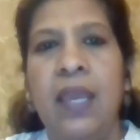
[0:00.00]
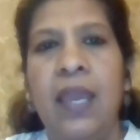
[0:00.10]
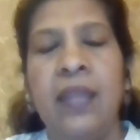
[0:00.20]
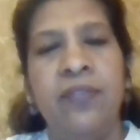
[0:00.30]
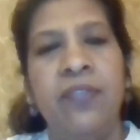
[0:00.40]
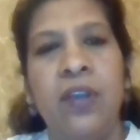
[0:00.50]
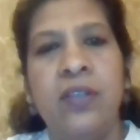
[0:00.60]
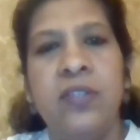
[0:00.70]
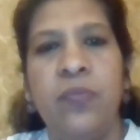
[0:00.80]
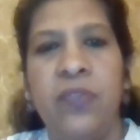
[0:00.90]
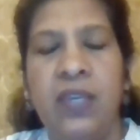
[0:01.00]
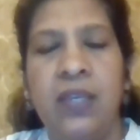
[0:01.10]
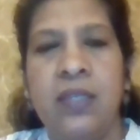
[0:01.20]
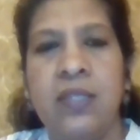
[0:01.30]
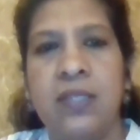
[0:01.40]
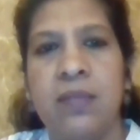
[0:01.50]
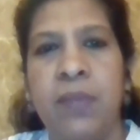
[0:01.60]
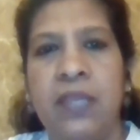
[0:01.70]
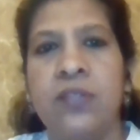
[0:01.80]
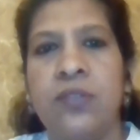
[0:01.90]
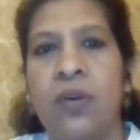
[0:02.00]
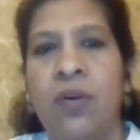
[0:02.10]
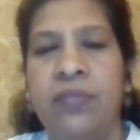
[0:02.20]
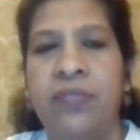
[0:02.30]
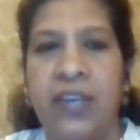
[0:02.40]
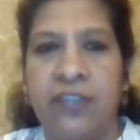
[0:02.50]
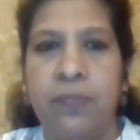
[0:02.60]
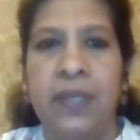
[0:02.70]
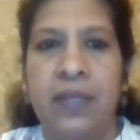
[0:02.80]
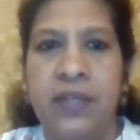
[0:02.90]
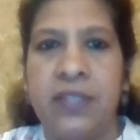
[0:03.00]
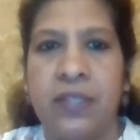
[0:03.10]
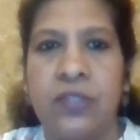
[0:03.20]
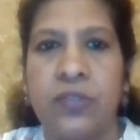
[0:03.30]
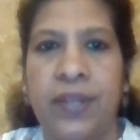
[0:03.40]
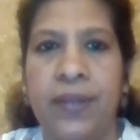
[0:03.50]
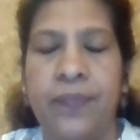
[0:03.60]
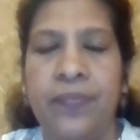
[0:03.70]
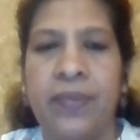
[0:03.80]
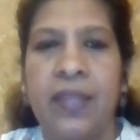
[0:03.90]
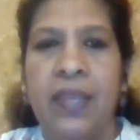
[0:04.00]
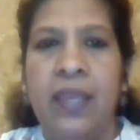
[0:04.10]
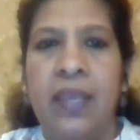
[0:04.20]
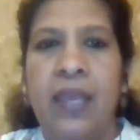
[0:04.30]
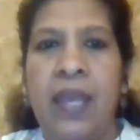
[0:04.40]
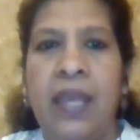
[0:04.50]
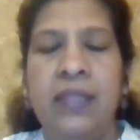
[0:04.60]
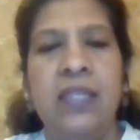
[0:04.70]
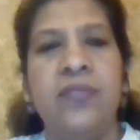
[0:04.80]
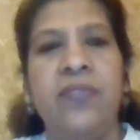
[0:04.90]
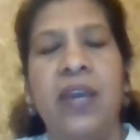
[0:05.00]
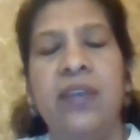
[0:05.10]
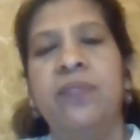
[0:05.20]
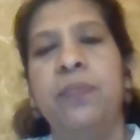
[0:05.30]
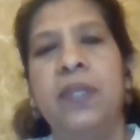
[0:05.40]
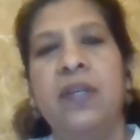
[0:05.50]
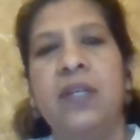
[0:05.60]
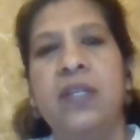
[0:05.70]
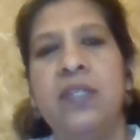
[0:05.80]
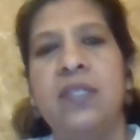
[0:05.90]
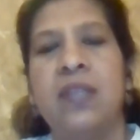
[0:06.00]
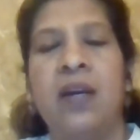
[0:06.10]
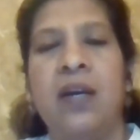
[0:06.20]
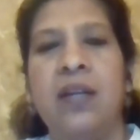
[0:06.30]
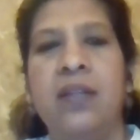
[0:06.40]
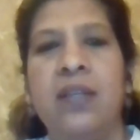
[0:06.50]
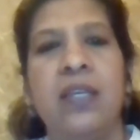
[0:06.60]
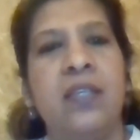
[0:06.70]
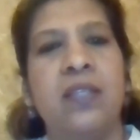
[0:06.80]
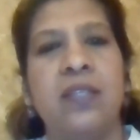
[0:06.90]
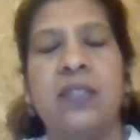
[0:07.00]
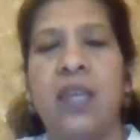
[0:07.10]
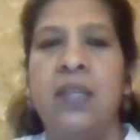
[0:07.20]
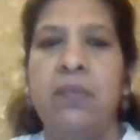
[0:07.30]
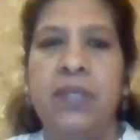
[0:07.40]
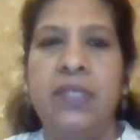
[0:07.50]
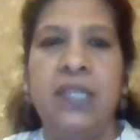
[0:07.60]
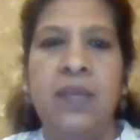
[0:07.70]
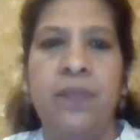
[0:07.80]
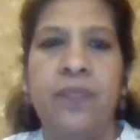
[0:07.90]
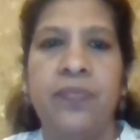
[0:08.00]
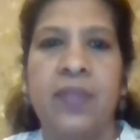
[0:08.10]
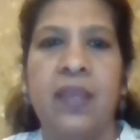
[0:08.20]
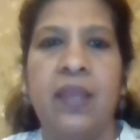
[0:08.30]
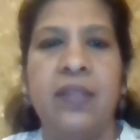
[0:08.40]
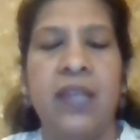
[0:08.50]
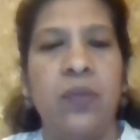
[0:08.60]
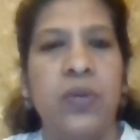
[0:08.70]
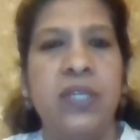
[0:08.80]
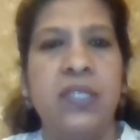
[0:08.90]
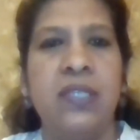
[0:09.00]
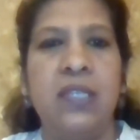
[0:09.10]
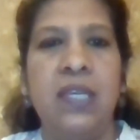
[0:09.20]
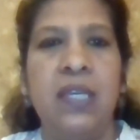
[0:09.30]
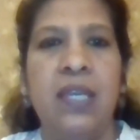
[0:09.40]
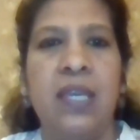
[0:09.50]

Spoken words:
And the philosophy is based on the 5 pillars at SOIL. And these 5 pillars are sustainability, diversity,